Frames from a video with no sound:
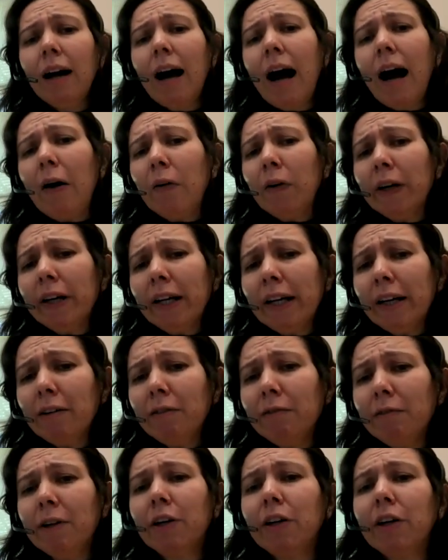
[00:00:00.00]

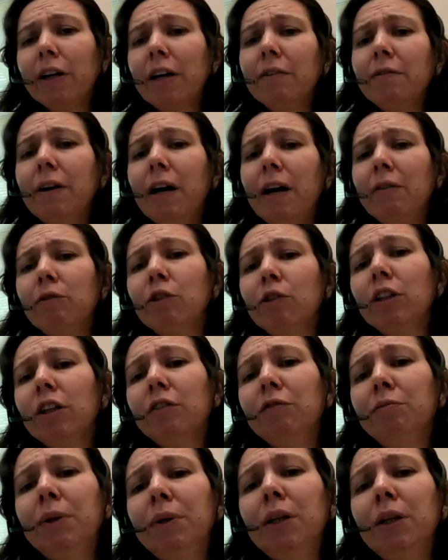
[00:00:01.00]
However, if I would
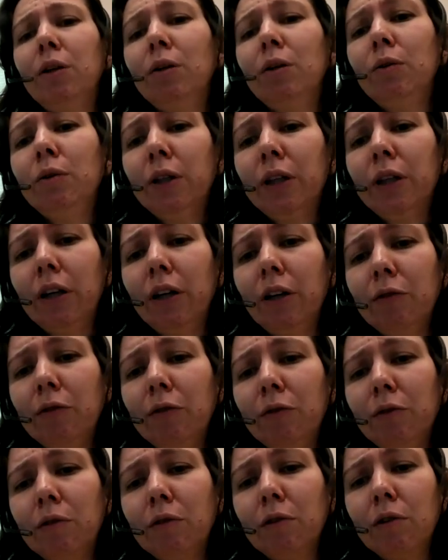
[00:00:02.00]
have been looking
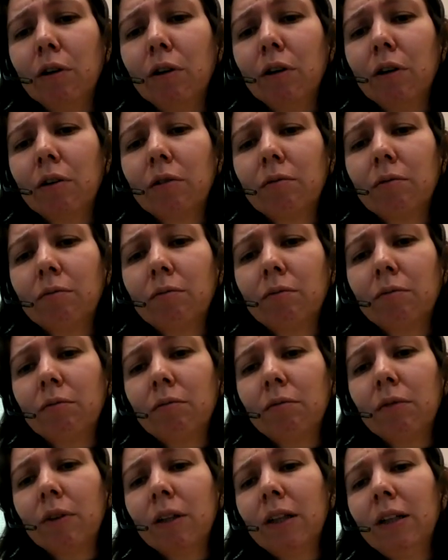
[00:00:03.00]
for
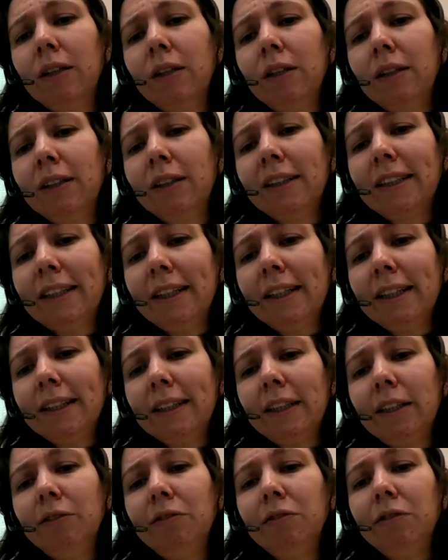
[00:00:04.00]

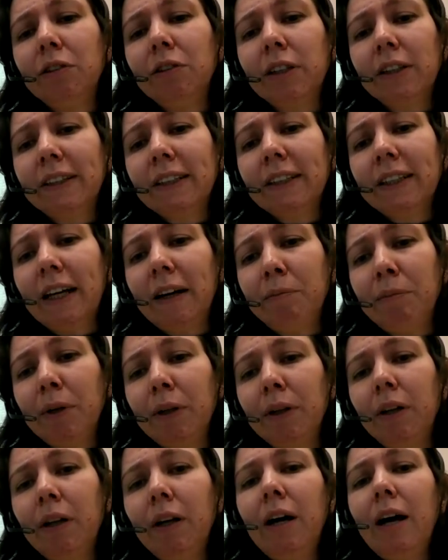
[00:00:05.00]
60, for
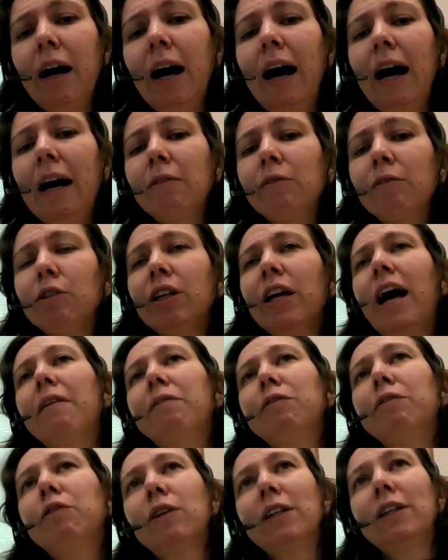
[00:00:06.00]
example, I would
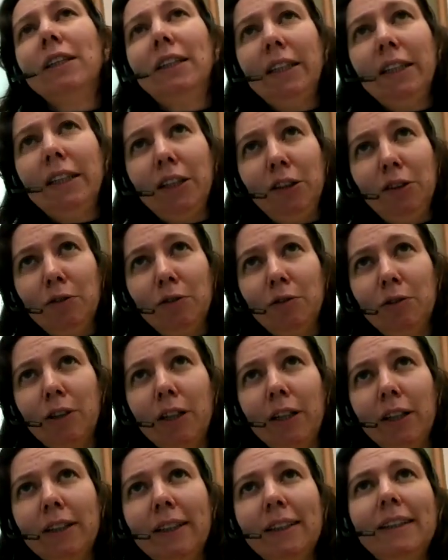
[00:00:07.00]
have to continue,
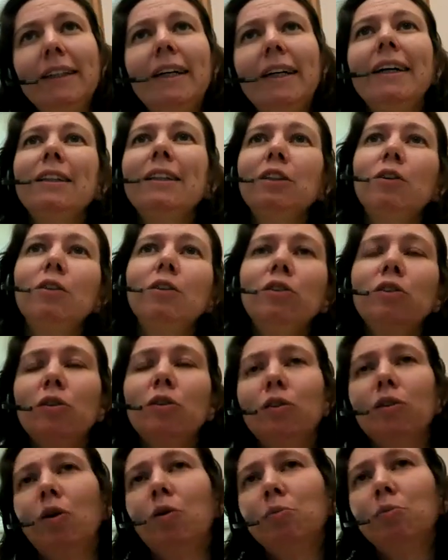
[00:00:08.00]
correct? And there is
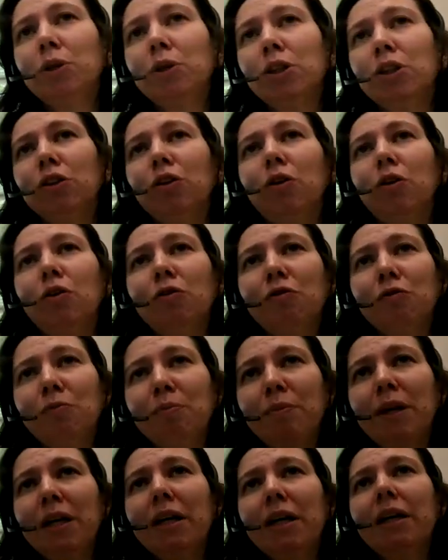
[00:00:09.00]
also an option of
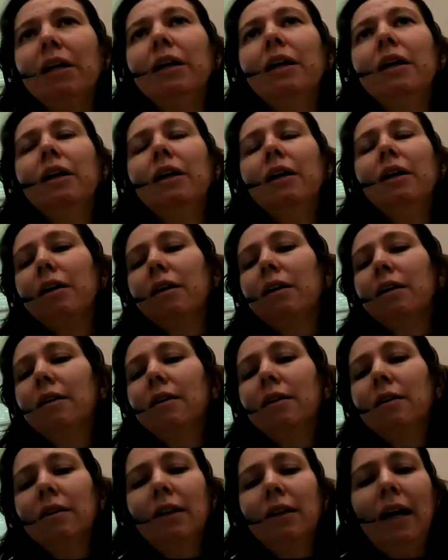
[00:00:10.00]
me
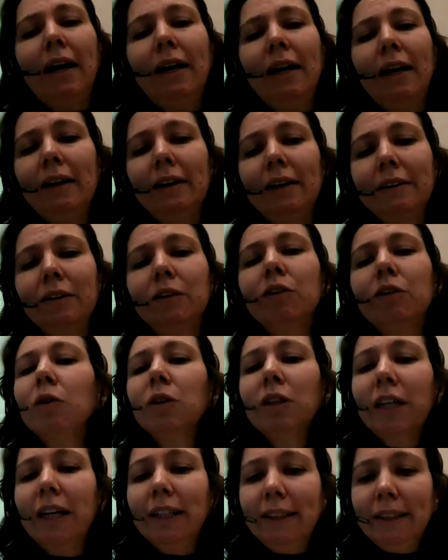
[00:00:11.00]
like
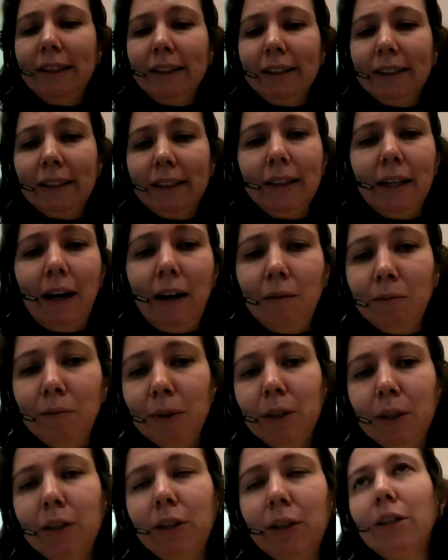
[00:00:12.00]
not getting the
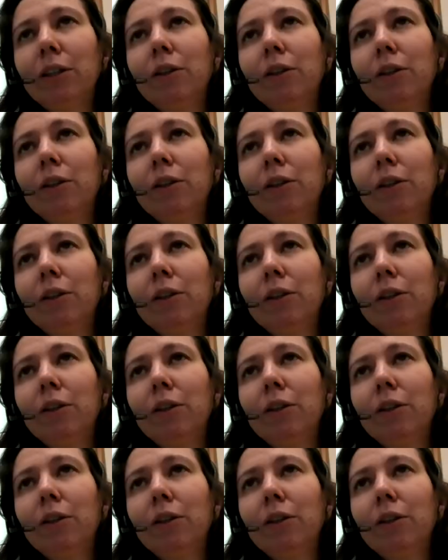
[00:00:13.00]
number.